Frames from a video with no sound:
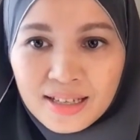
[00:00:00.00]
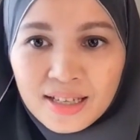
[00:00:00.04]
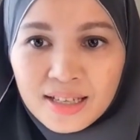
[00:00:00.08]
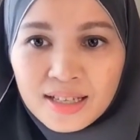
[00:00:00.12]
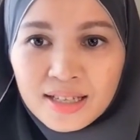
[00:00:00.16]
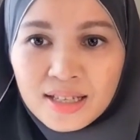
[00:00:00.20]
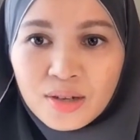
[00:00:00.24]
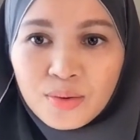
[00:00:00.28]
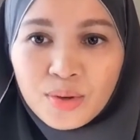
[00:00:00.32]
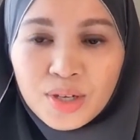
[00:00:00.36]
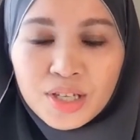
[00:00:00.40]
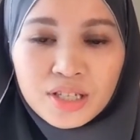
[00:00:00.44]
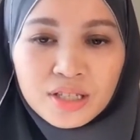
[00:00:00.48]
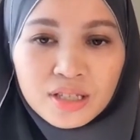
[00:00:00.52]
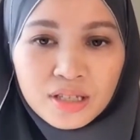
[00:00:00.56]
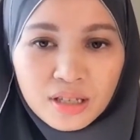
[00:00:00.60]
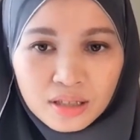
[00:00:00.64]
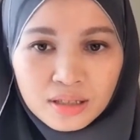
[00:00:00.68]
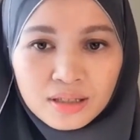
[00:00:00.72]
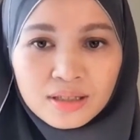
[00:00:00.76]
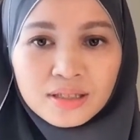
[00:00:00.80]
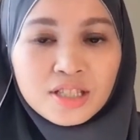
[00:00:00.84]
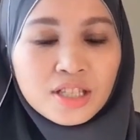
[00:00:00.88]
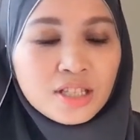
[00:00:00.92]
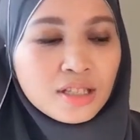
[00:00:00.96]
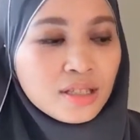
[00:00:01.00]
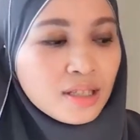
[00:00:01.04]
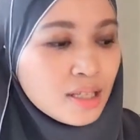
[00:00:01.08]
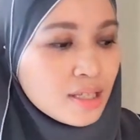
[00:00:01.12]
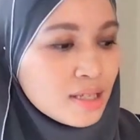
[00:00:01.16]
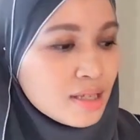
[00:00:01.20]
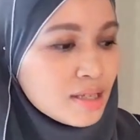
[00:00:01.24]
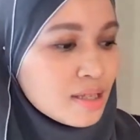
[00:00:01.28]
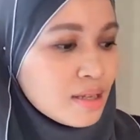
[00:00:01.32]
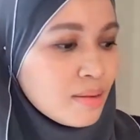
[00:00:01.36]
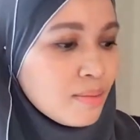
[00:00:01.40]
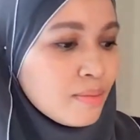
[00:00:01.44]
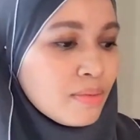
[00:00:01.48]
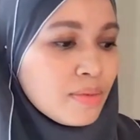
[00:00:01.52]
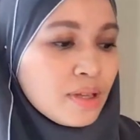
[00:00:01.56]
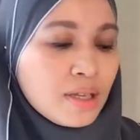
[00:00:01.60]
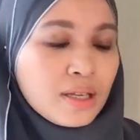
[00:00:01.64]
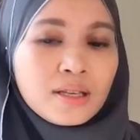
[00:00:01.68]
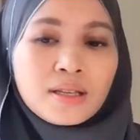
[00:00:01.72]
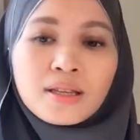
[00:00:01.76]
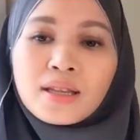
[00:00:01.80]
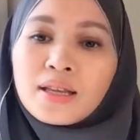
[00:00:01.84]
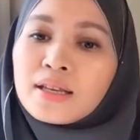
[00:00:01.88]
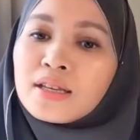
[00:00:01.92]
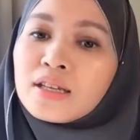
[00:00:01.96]
So indulging in
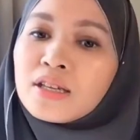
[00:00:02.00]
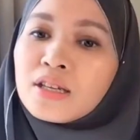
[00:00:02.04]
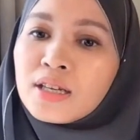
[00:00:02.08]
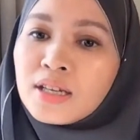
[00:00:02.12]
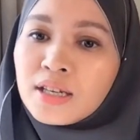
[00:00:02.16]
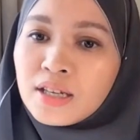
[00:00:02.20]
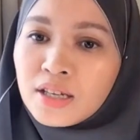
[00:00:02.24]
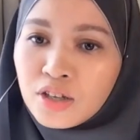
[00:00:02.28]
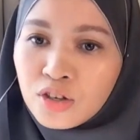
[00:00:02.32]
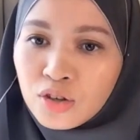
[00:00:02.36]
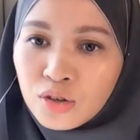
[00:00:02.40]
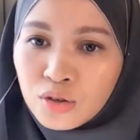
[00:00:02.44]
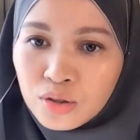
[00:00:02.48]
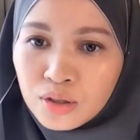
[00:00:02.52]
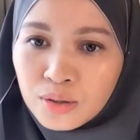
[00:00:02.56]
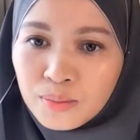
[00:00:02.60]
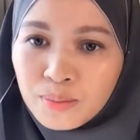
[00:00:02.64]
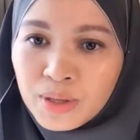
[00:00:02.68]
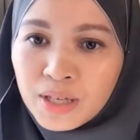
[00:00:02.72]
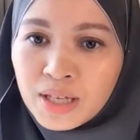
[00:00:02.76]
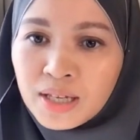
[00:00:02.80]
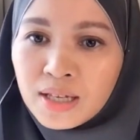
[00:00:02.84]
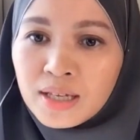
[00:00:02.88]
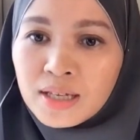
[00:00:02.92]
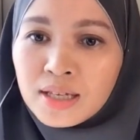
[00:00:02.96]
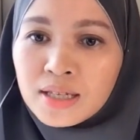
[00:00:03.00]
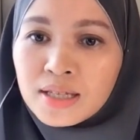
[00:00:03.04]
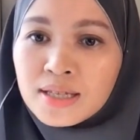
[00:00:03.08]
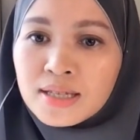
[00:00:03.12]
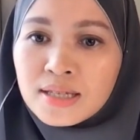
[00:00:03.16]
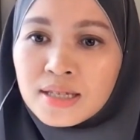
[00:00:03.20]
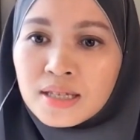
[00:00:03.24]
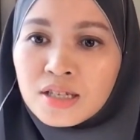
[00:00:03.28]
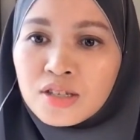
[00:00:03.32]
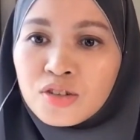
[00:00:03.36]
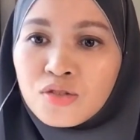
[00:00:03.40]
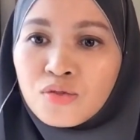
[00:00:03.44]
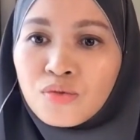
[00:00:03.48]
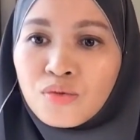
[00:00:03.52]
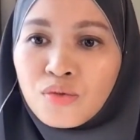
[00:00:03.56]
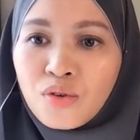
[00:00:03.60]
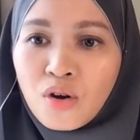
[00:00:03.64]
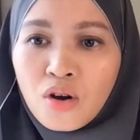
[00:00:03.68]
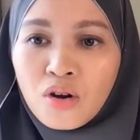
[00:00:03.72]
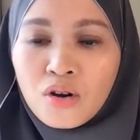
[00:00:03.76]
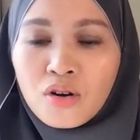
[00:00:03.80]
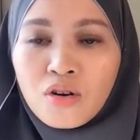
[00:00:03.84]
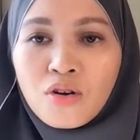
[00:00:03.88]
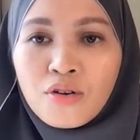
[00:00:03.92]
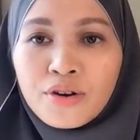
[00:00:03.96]
something could be considered
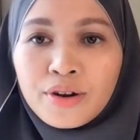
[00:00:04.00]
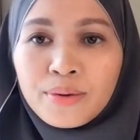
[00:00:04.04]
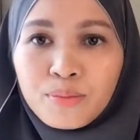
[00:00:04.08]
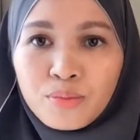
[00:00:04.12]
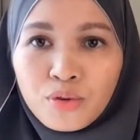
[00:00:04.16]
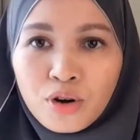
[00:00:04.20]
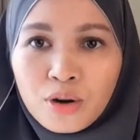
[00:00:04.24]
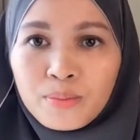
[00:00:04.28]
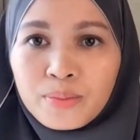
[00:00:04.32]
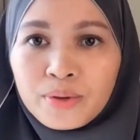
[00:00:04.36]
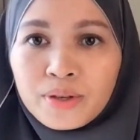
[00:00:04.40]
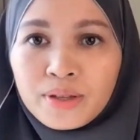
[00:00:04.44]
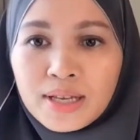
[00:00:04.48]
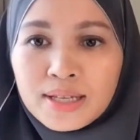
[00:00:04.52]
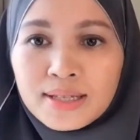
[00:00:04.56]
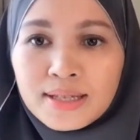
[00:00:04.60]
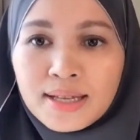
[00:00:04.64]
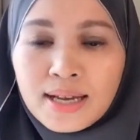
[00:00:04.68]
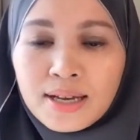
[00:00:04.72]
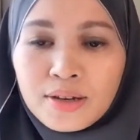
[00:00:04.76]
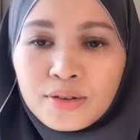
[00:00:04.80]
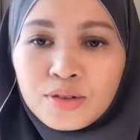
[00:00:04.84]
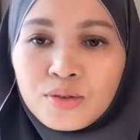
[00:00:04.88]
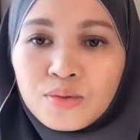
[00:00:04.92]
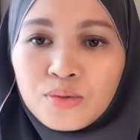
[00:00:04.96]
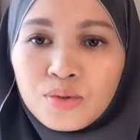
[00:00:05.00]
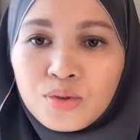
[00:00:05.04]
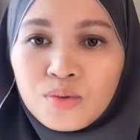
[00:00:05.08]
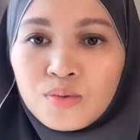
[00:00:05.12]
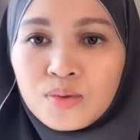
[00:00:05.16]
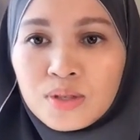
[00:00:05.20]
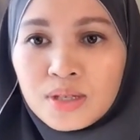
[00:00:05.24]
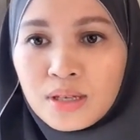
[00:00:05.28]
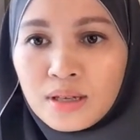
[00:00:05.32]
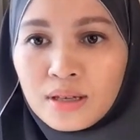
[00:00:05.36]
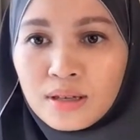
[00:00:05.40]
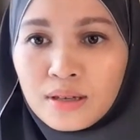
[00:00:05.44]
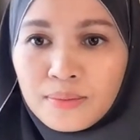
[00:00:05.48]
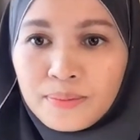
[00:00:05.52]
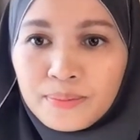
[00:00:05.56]
wrong or improper. That's how you use it.